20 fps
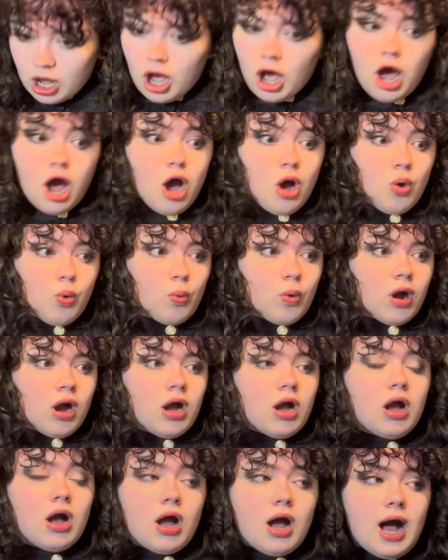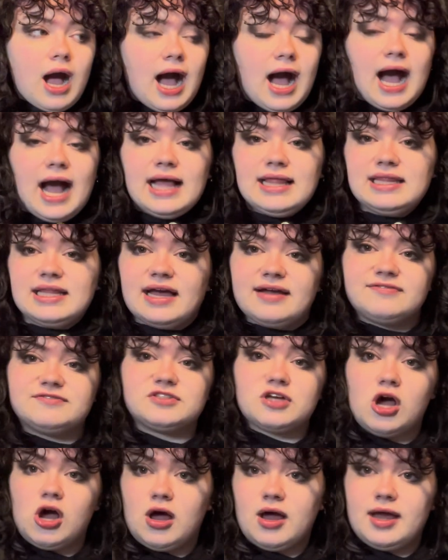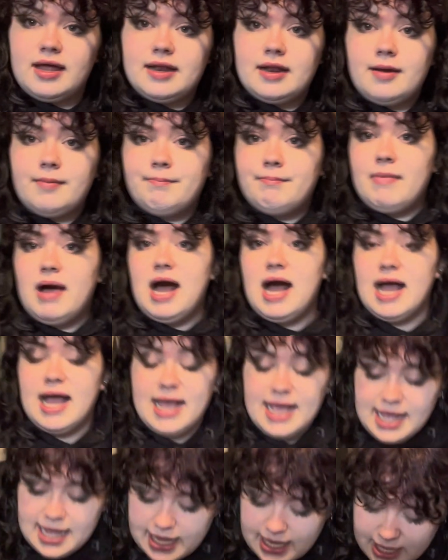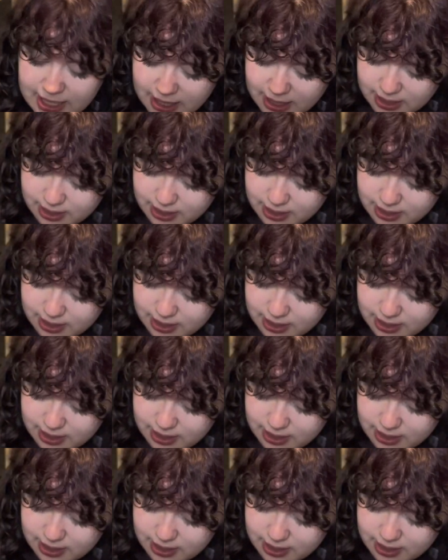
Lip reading: Oh, I left on my